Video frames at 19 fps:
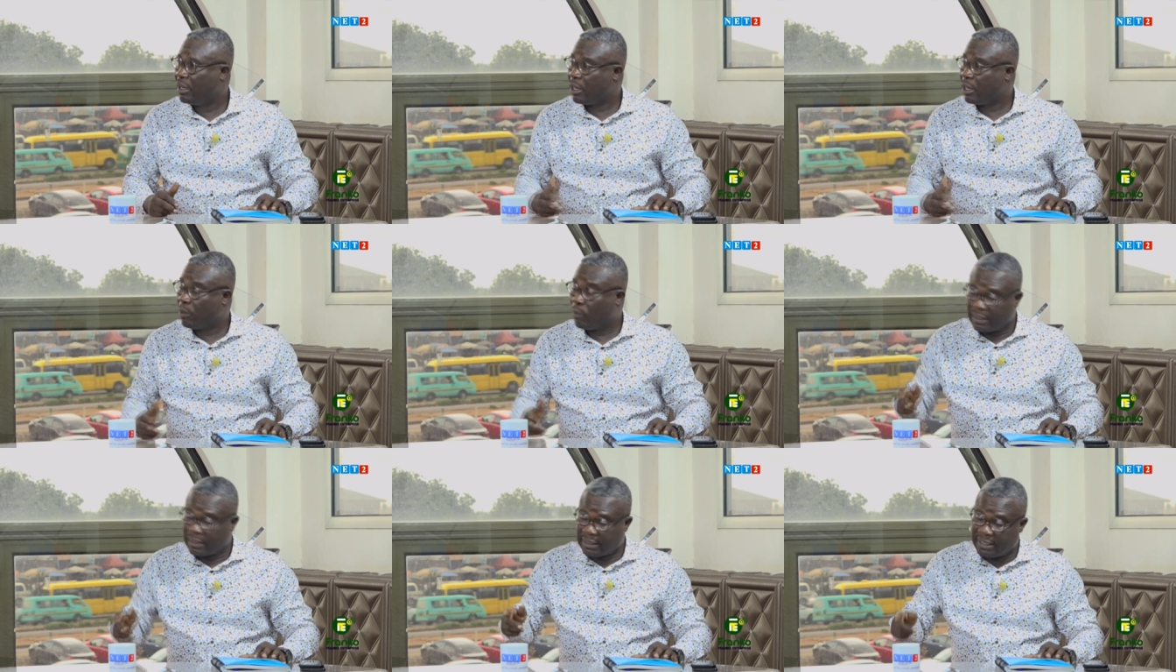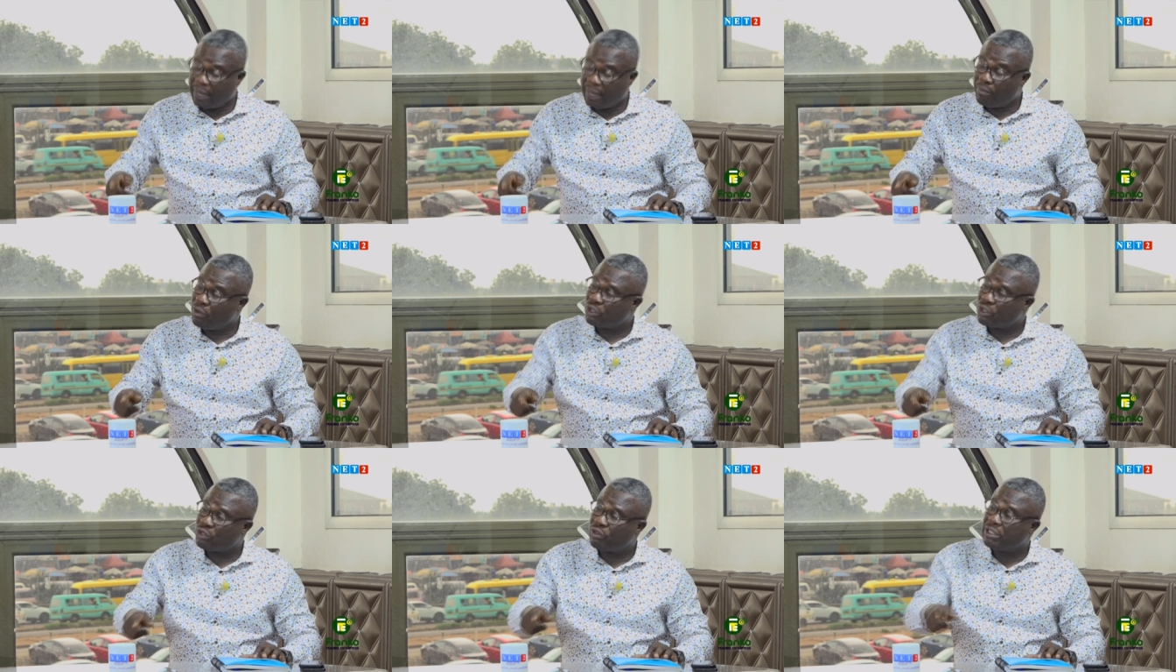Now, we're
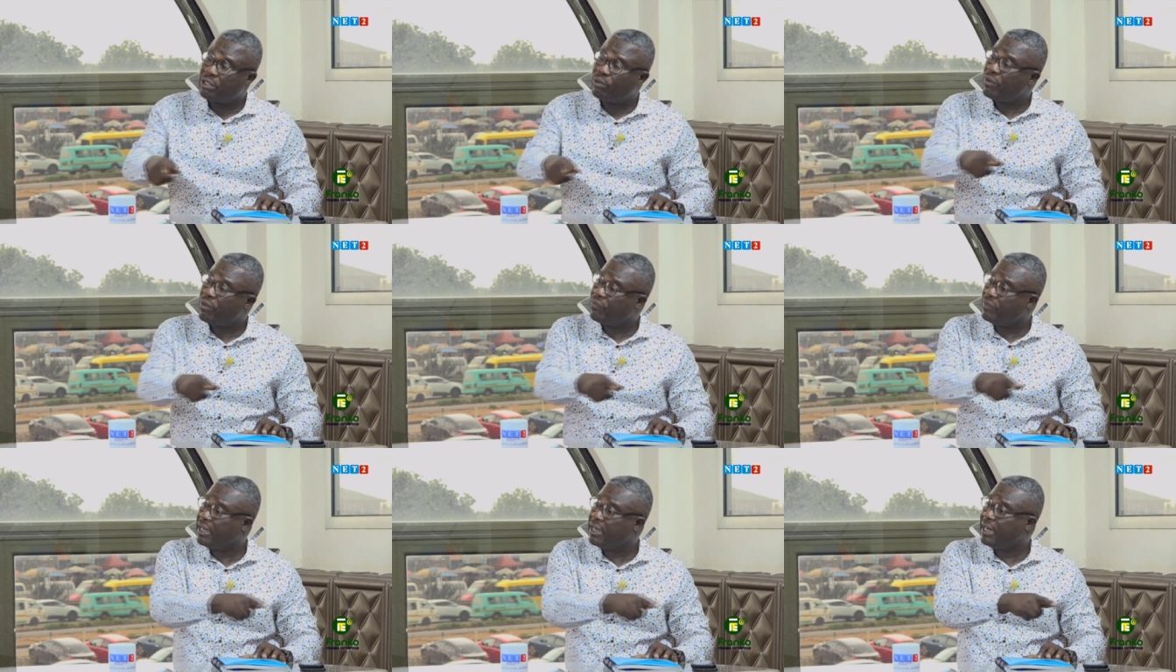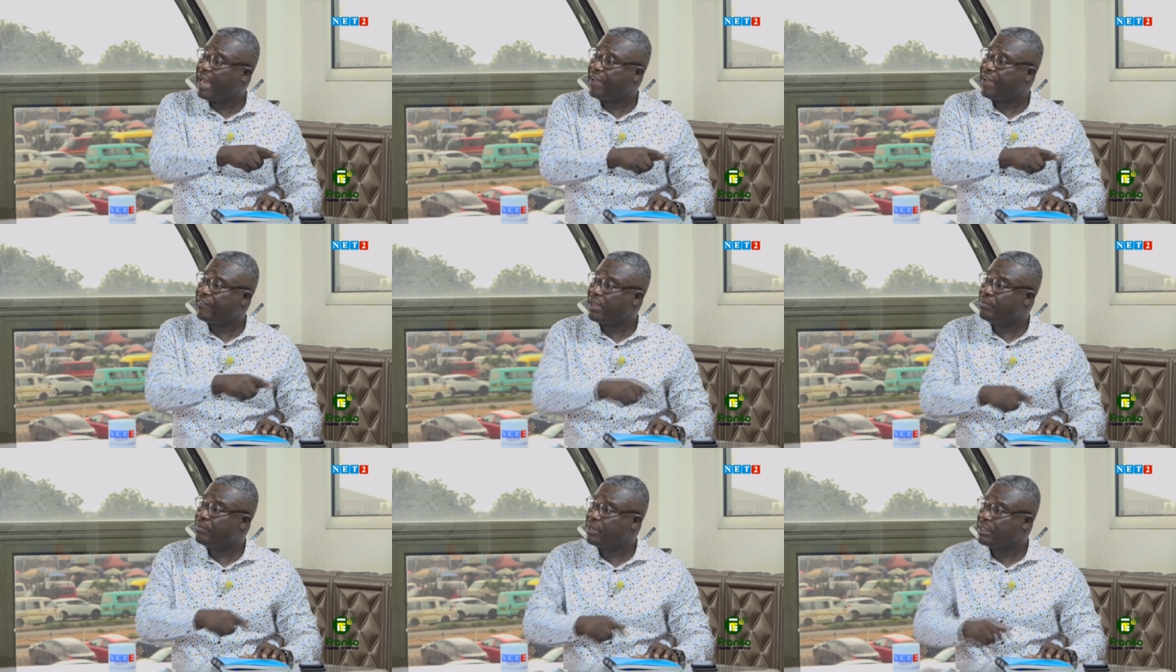demonstrating within
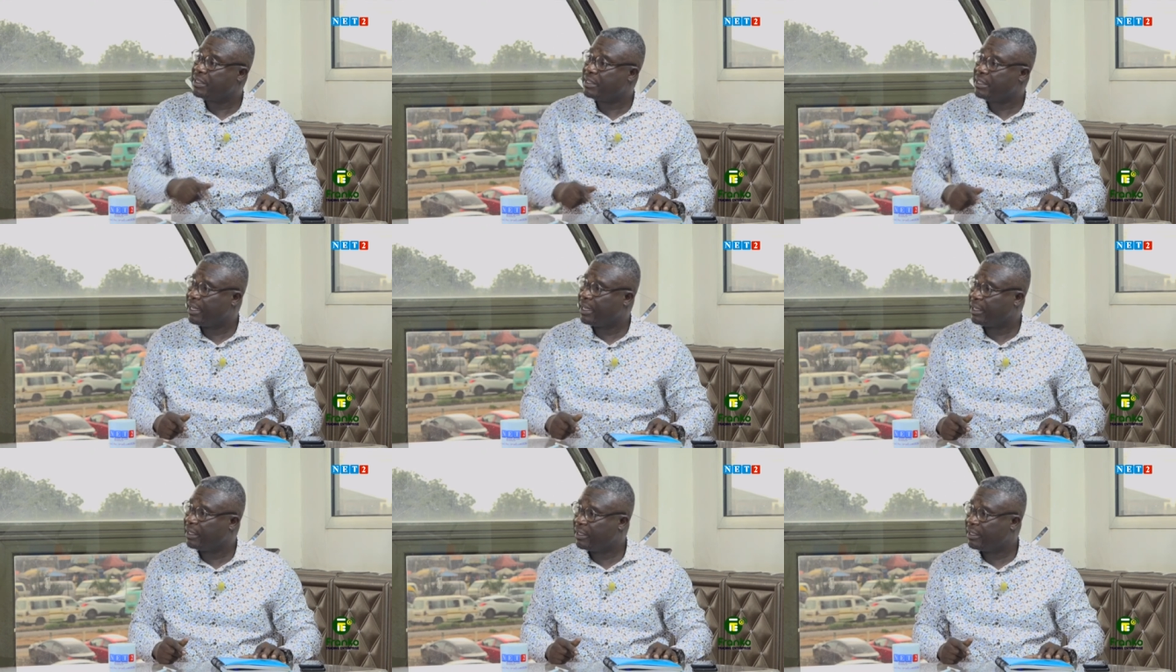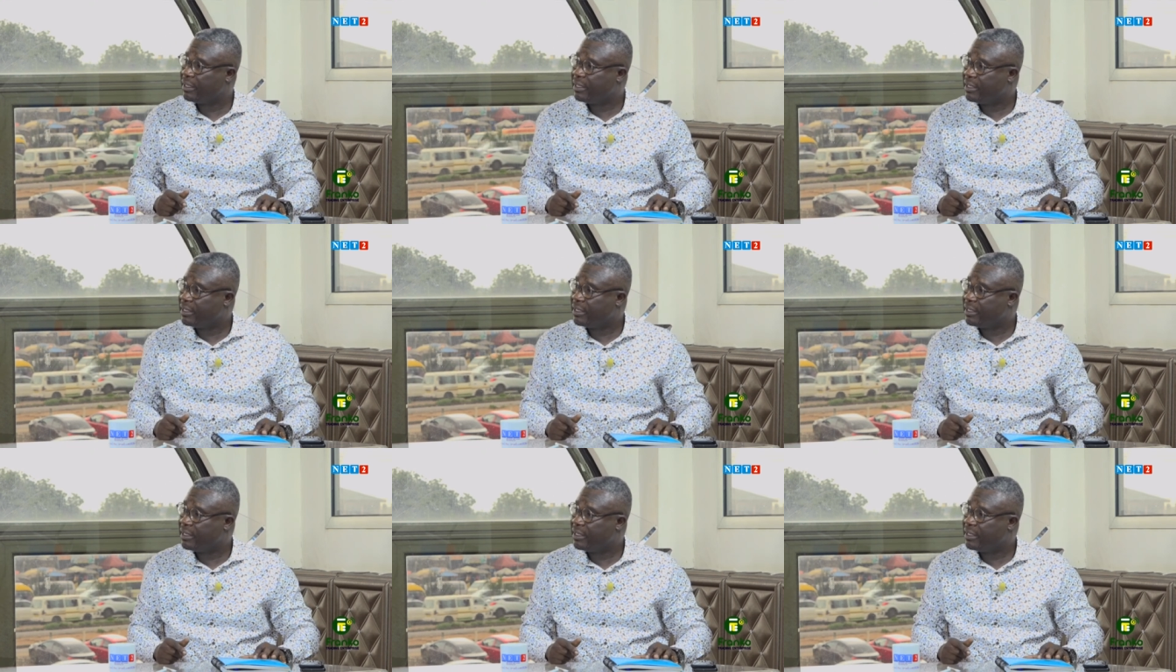life every sinner.